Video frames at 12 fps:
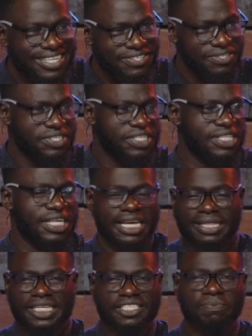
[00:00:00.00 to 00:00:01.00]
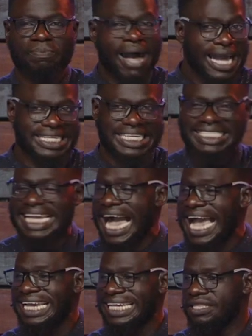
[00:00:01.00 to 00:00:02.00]
So the smartest
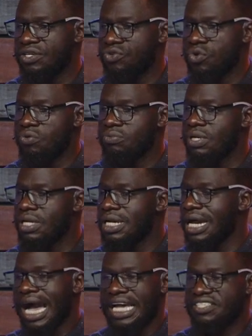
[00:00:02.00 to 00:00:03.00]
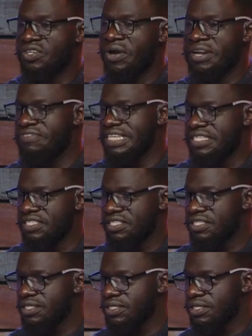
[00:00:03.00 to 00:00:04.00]
guy in the room has no
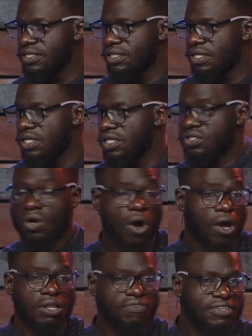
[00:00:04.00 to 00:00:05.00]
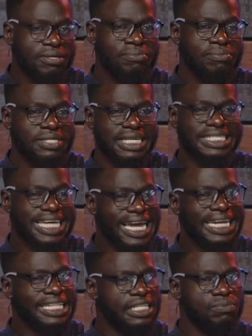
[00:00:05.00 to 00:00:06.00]
evidence. So all of them, they're
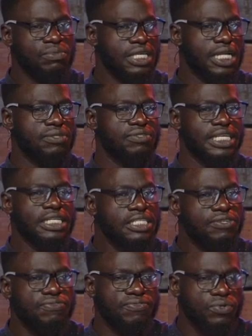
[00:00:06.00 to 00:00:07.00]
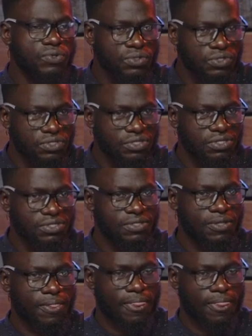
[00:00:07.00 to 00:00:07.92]
turning themselves into fools.